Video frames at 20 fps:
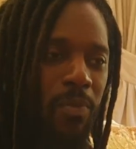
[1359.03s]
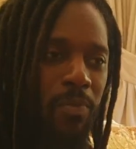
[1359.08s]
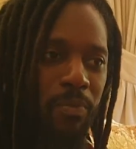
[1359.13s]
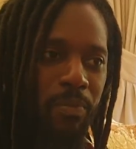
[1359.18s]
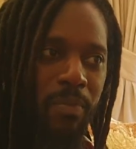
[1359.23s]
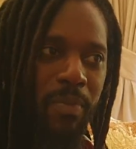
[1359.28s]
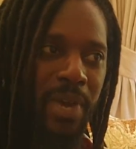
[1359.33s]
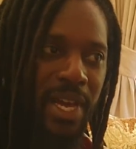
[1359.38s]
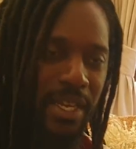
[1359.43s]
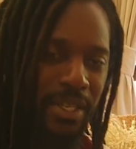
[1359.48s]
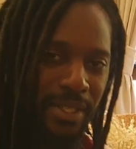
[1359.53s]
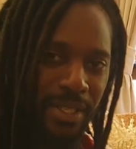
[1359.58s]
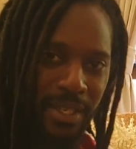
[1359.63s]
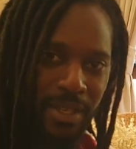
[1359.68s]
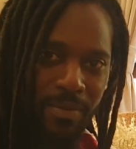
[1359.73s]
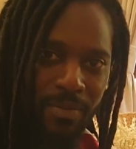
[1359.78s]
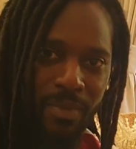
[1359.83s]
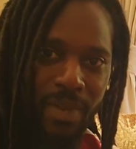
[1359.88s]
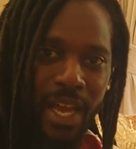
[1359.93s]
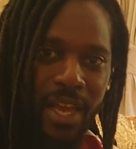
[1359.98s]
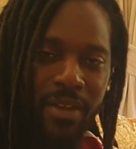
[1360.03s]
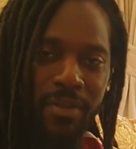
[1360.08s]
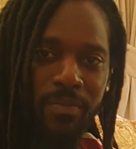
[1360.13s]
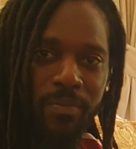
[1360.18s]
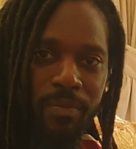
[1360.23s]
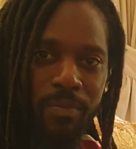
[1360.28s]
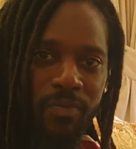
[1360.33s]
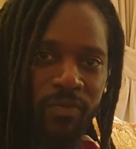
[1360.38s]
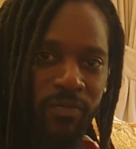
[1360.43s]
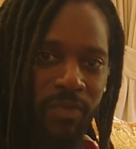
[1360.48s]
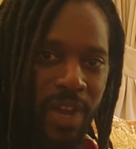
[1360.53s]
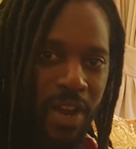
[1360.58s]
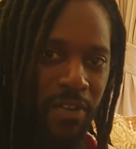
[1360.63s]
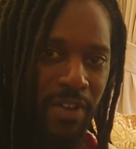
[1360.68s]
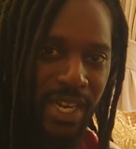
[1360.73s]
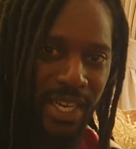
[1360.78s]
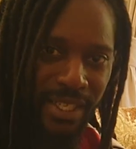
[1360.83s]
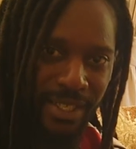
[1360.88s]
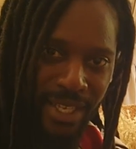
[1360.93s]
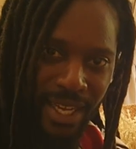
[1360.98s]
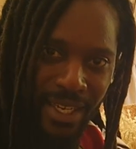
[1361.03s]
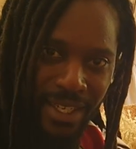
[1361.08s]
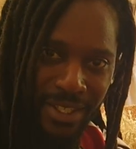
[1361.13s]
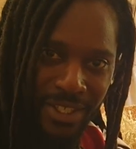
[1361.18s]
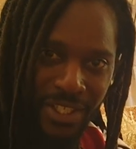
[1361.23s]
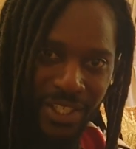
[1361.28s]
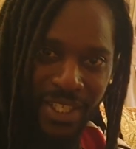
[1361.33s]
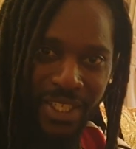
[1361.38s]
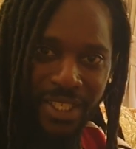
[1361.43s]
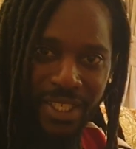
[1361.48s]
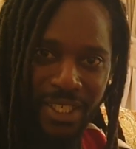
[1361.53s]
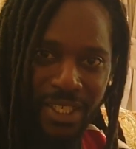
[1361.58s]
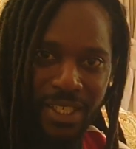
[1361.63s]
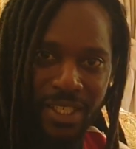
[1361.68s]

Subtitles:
Makes them like very intelligent.